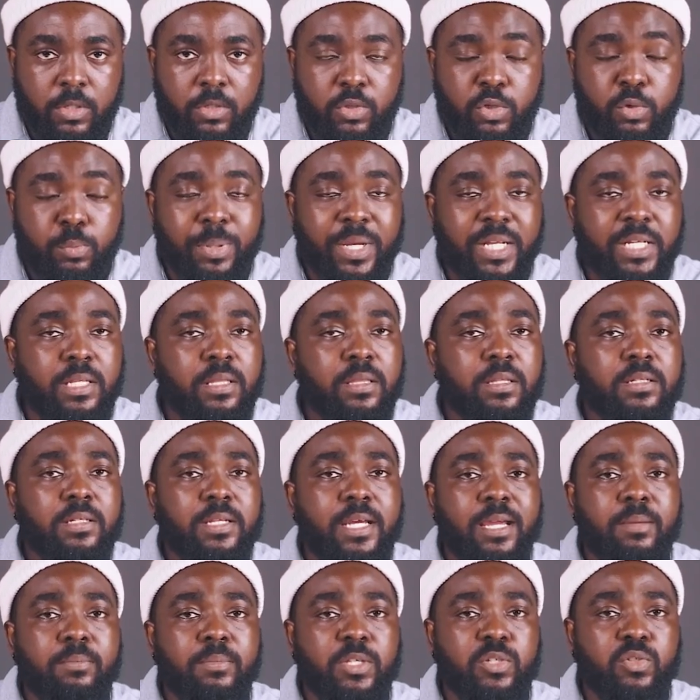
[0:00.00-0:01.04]
So pending the
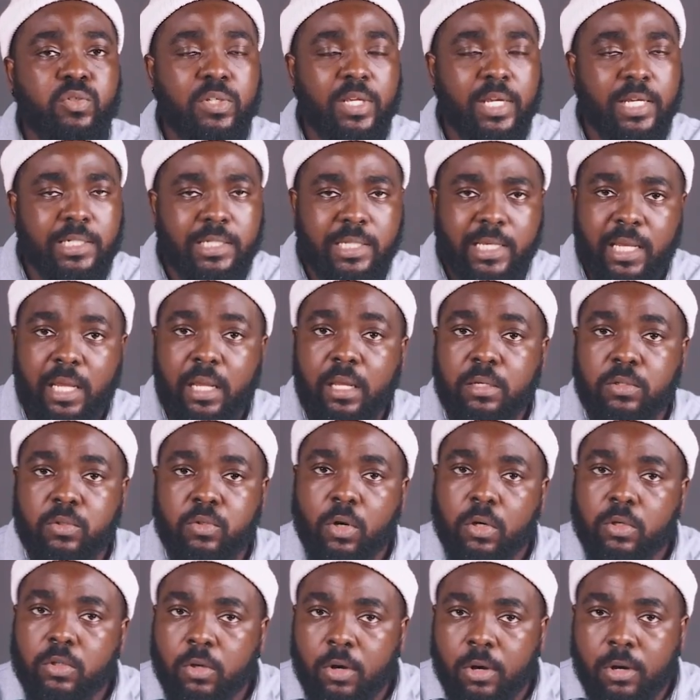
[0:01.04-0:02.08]
time that you get a
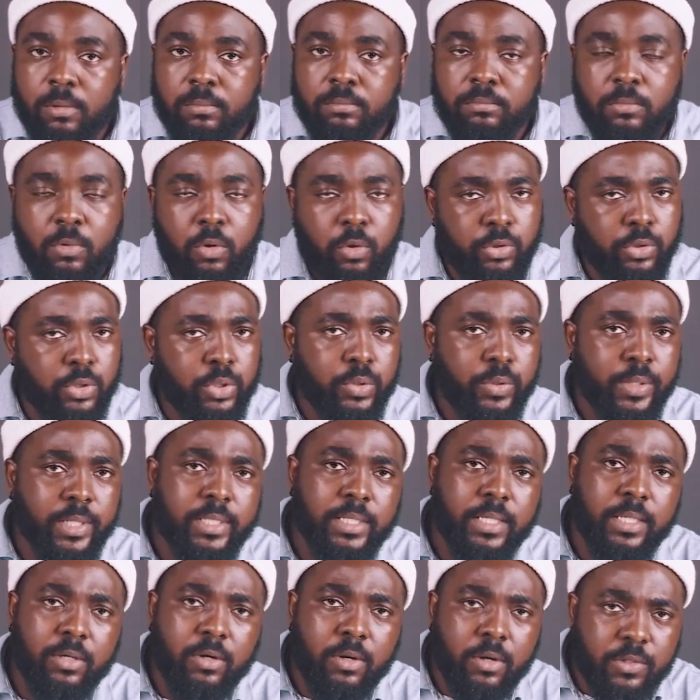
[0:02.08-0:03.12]
.com or you create
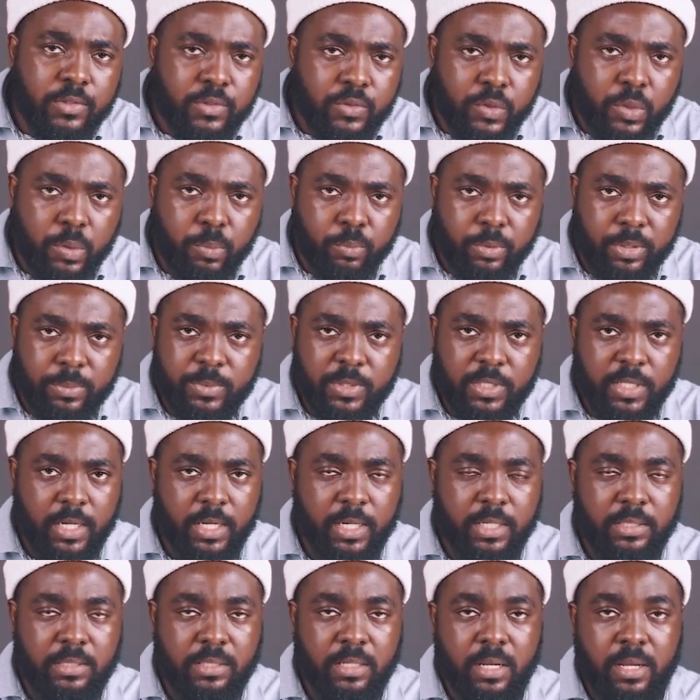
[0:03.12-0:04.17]
a custom
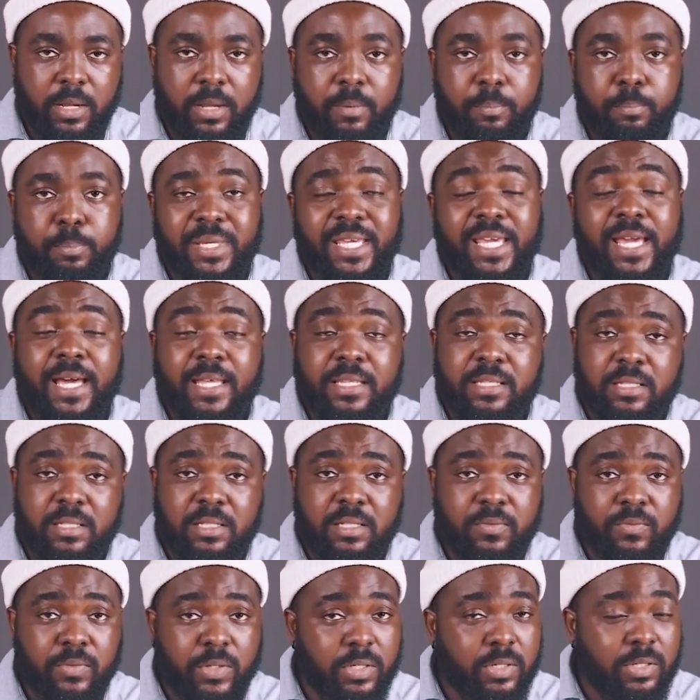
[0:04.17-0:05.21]
website, Behance is
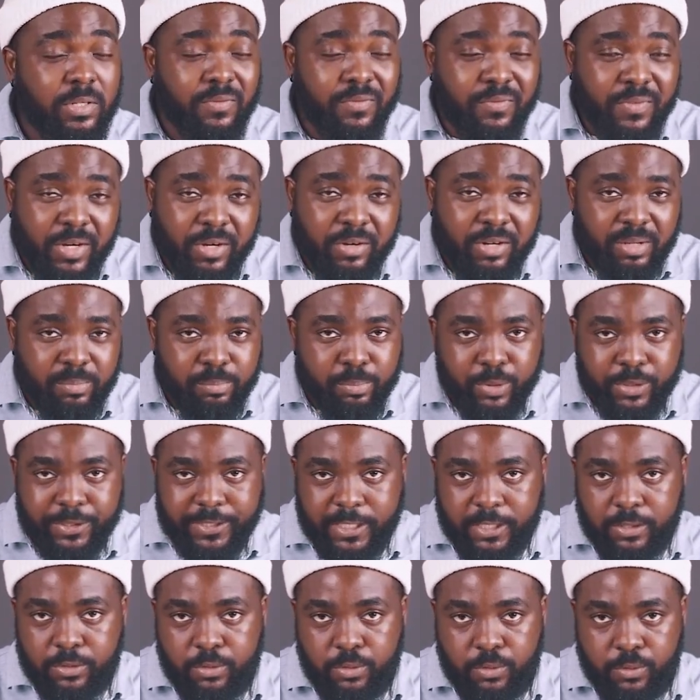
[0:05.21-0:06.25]
a very, very
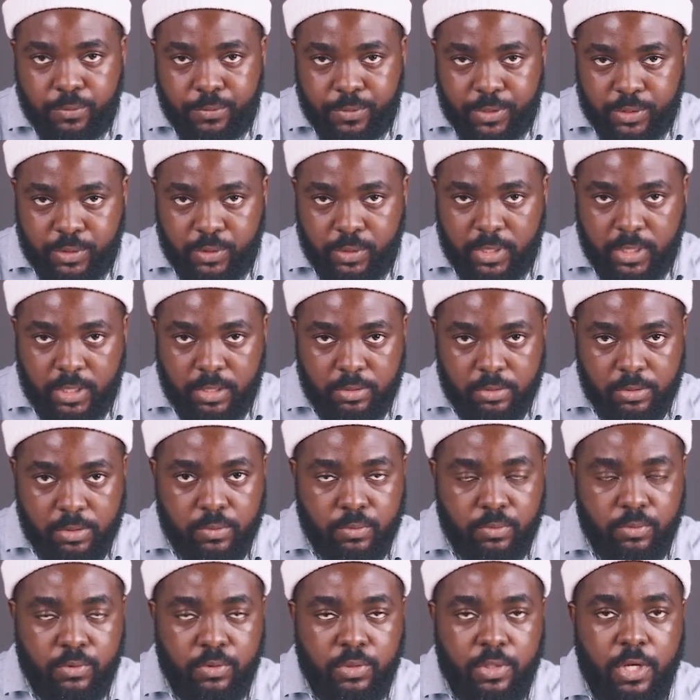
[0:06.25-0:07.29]
important tool that you can
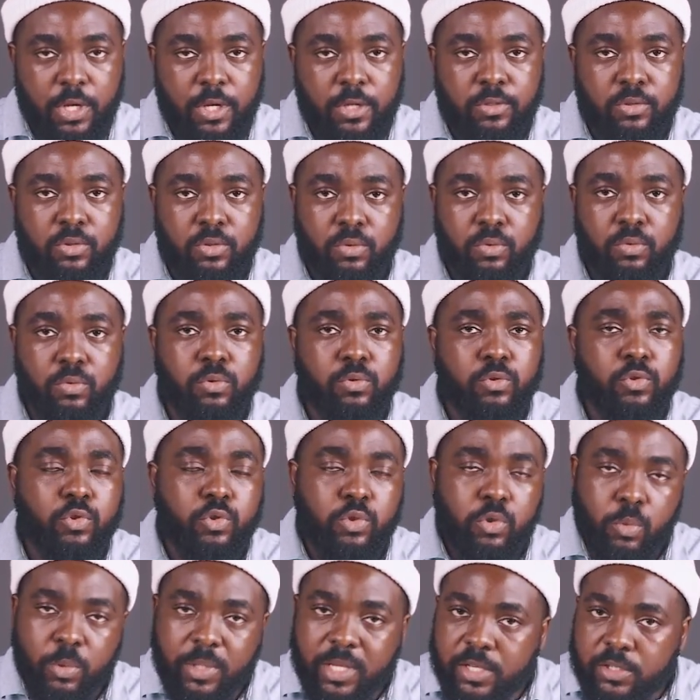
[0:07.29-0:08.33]
use to
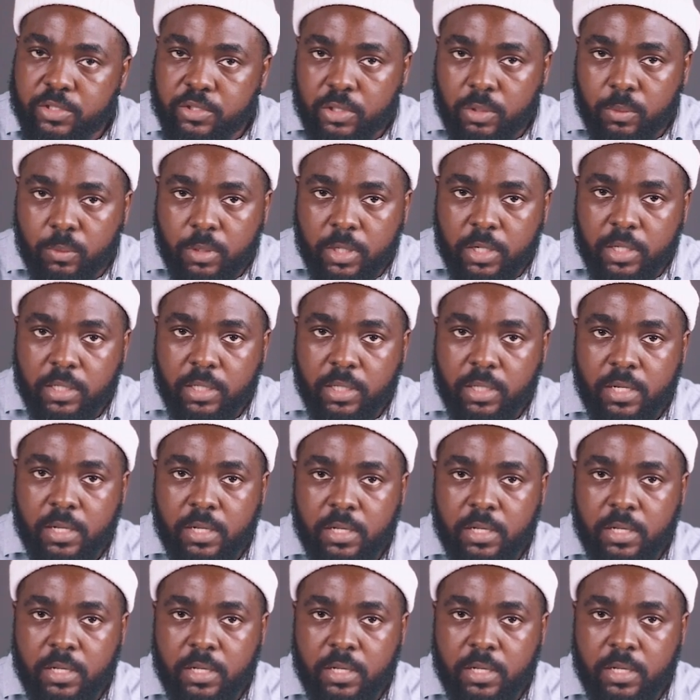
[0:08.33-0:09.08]
showcase your work.